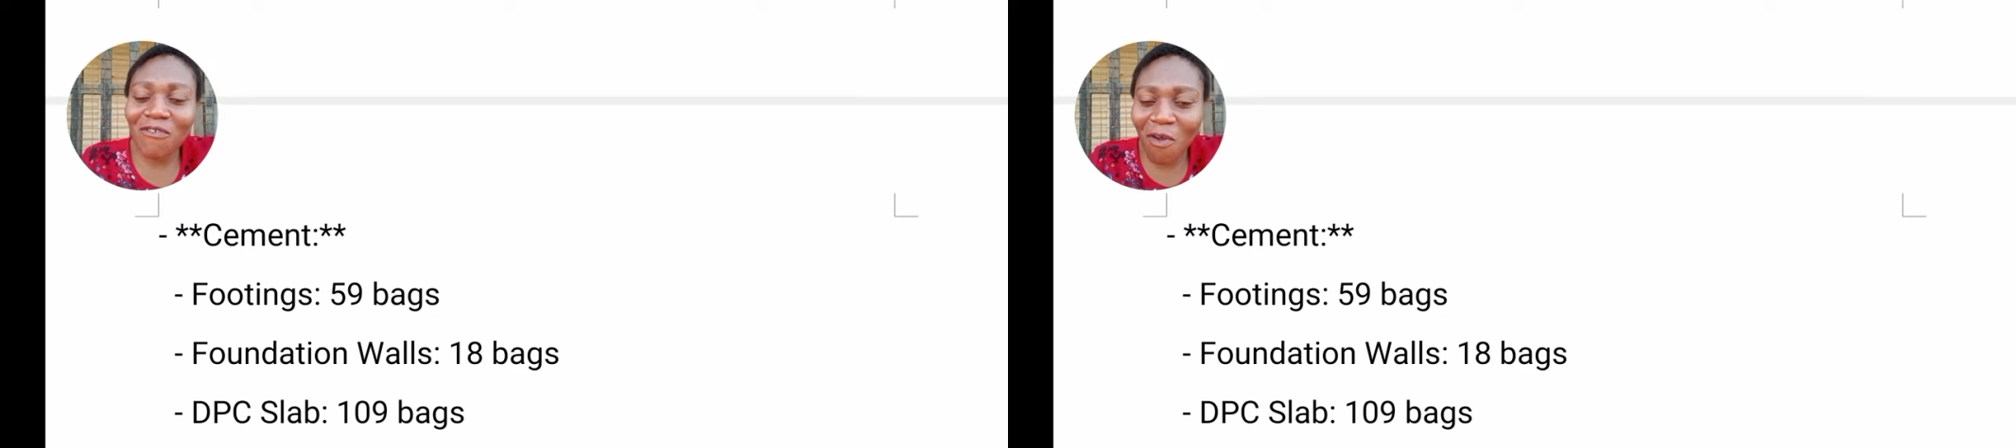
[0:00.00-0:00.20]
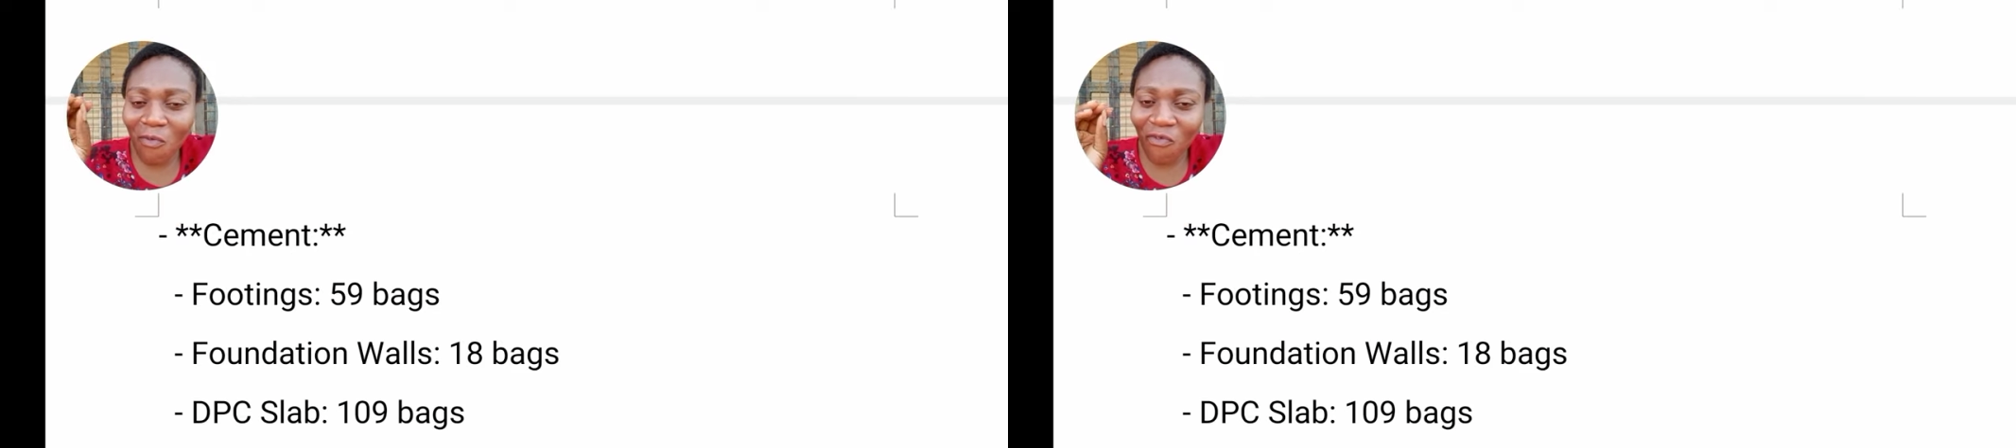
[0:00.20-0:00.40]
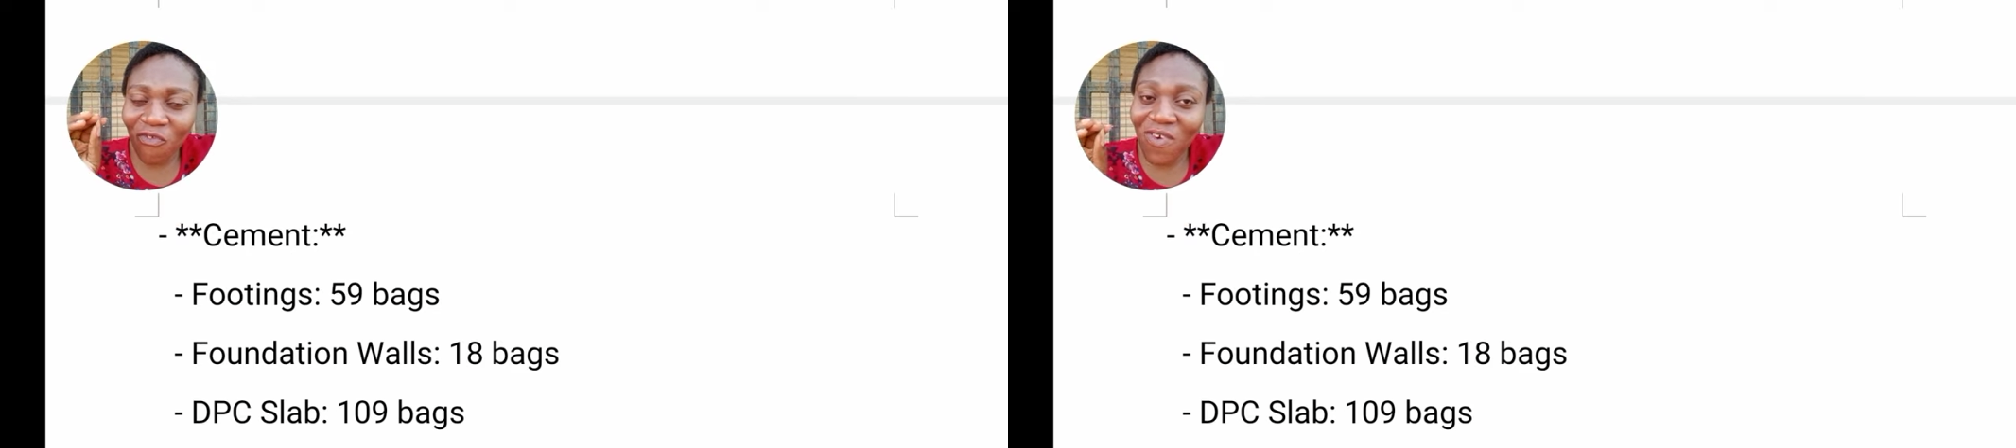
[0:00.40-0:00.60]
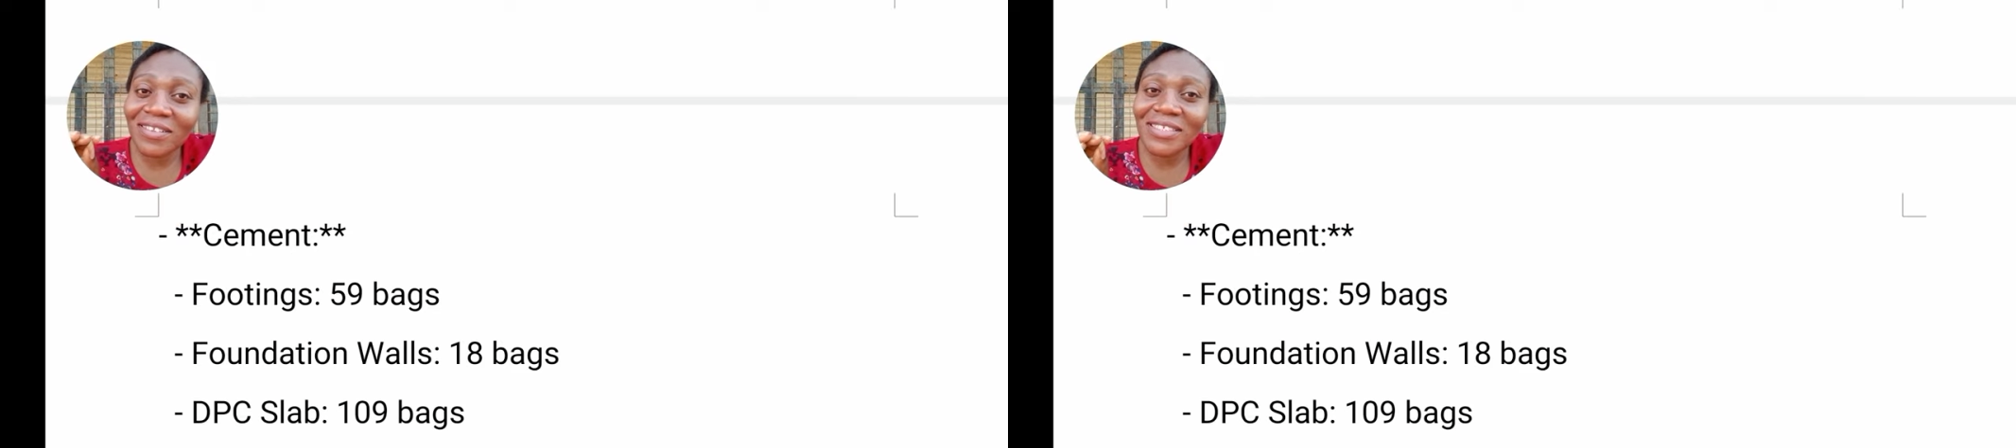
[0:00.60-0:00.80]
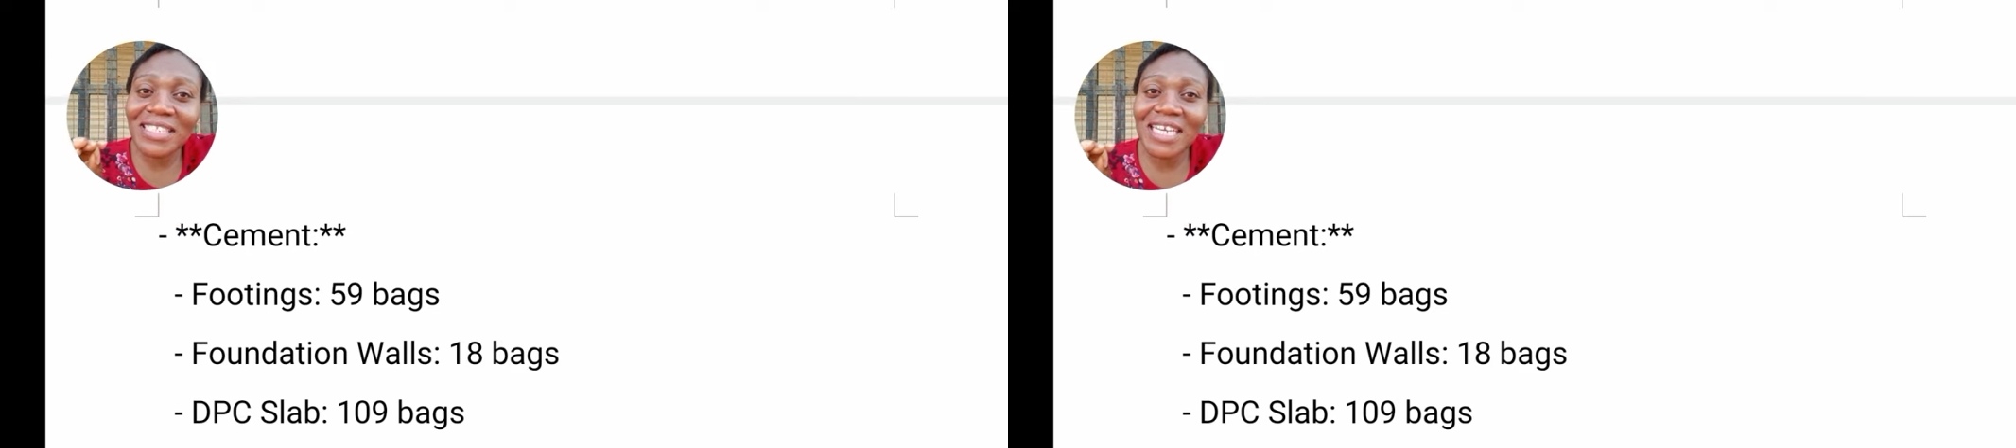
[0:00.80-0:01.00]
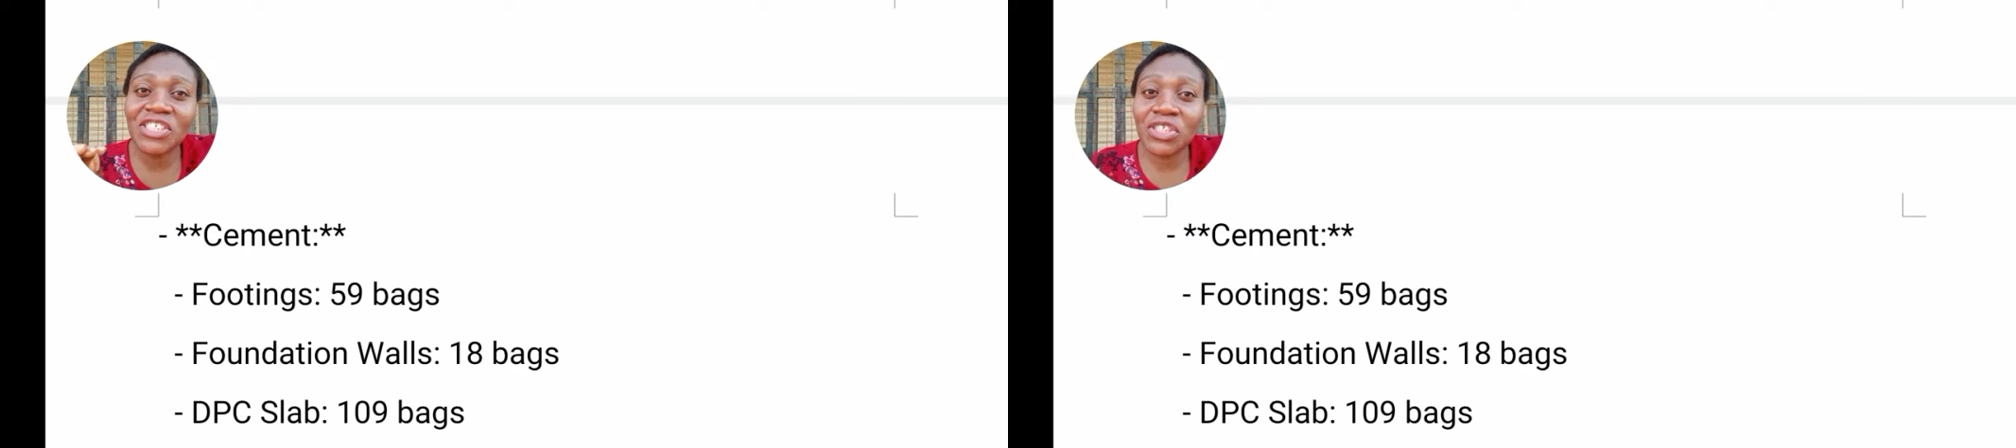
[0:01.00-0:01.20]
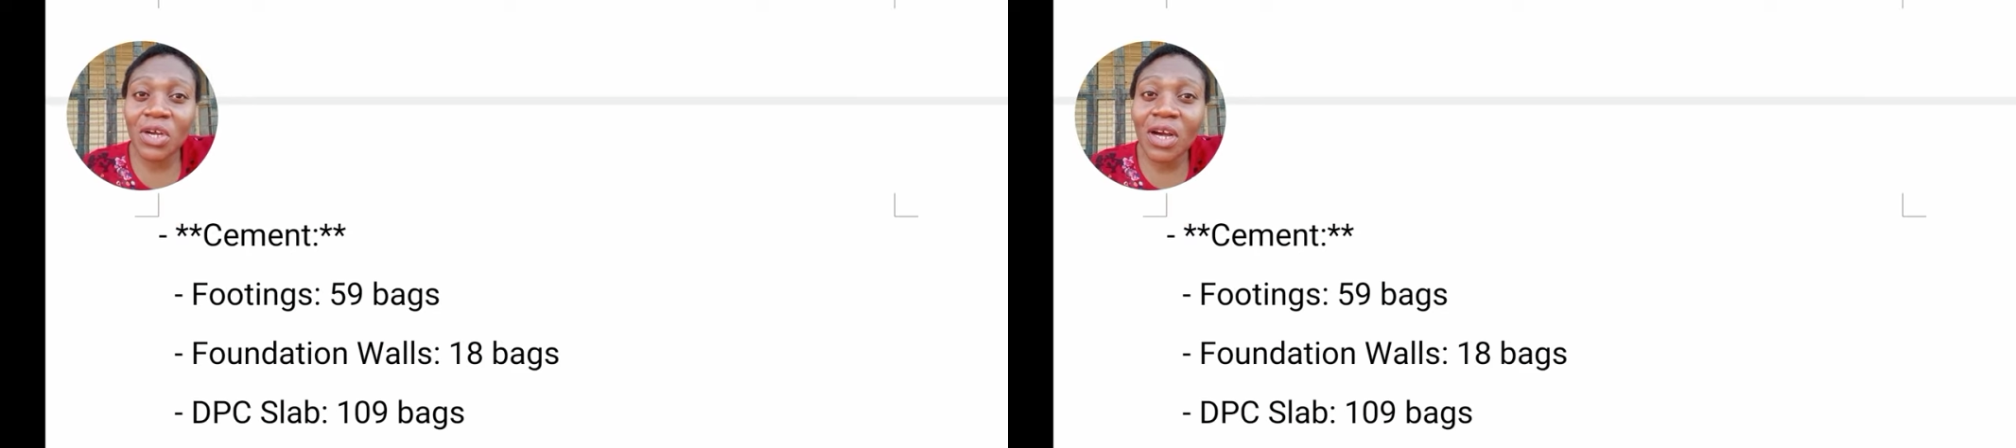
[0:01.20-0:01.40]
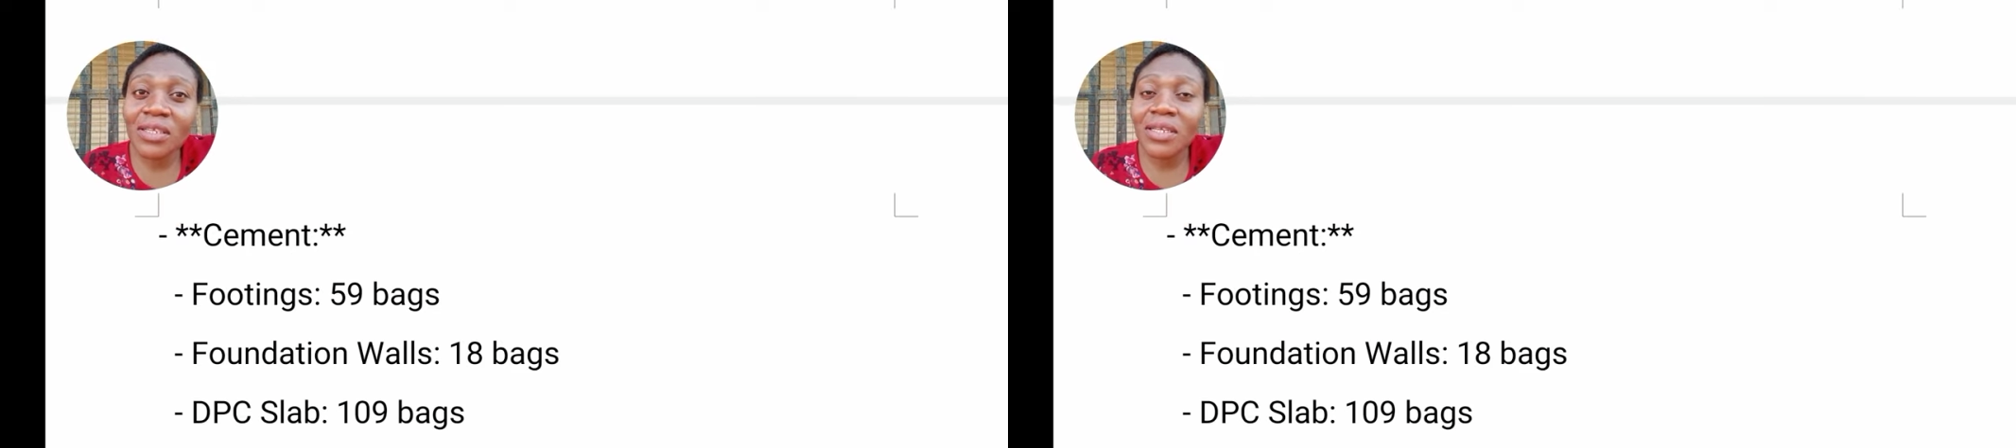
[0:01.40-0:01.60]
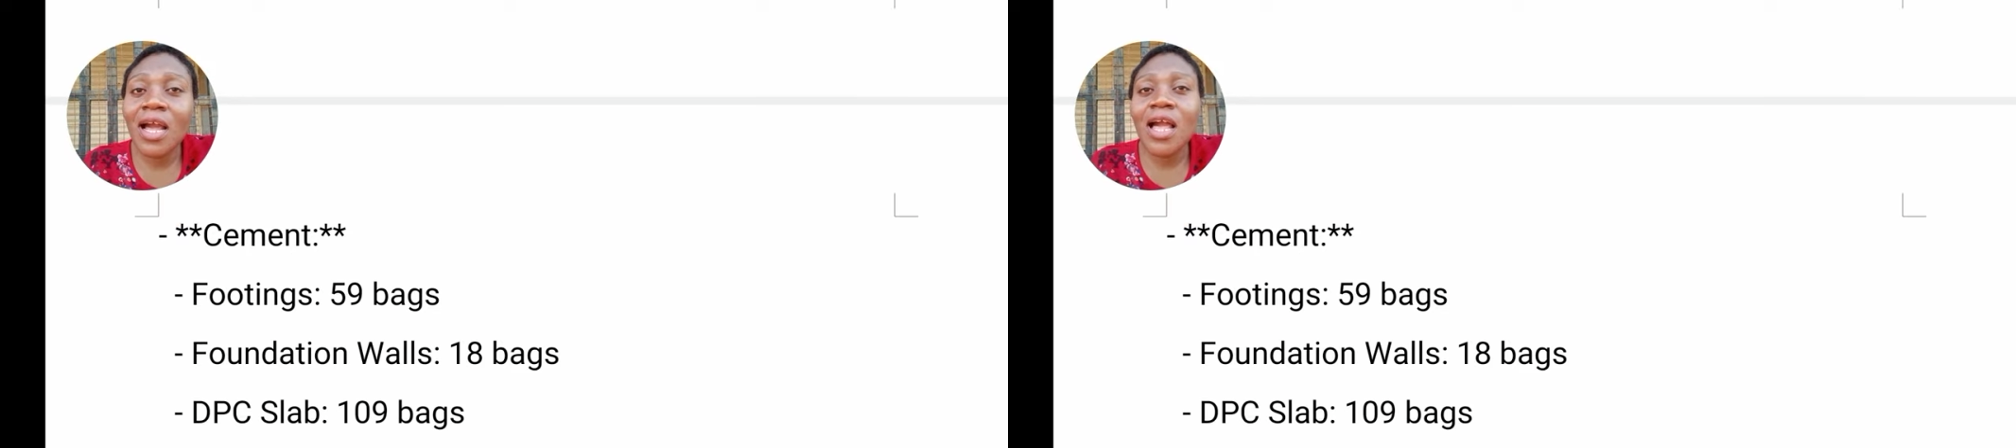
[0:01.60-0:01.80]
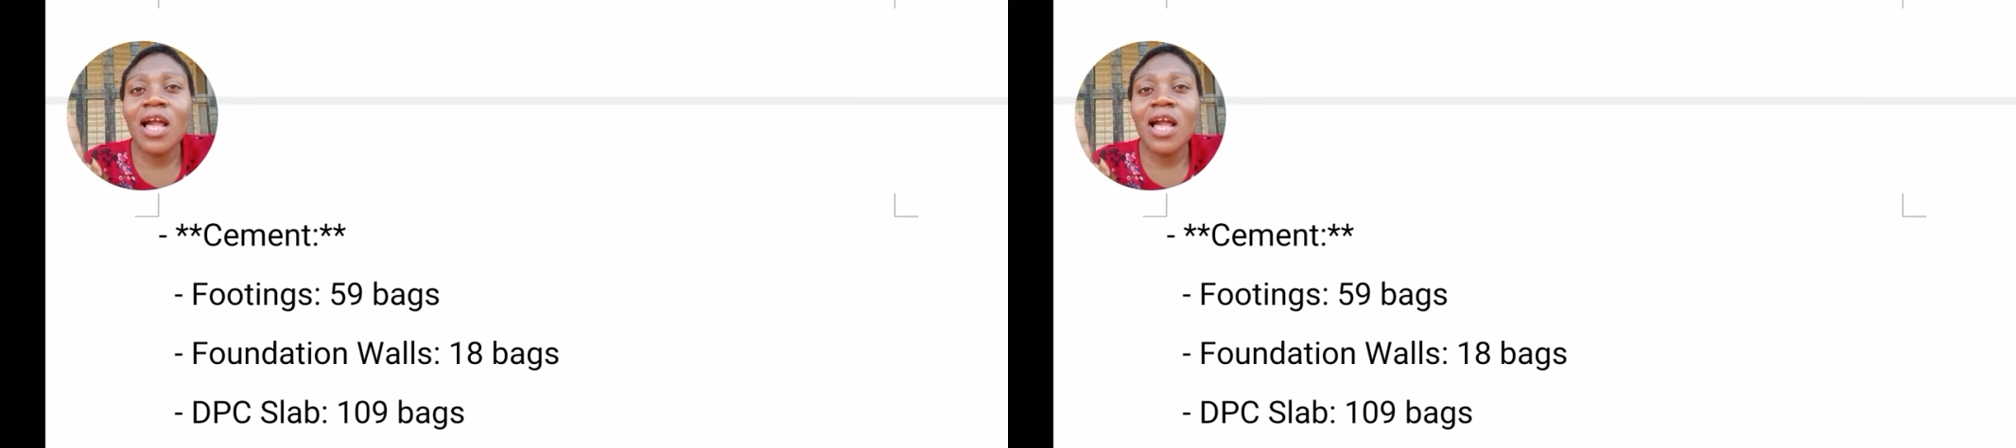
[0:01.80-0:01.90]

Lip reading: from foundation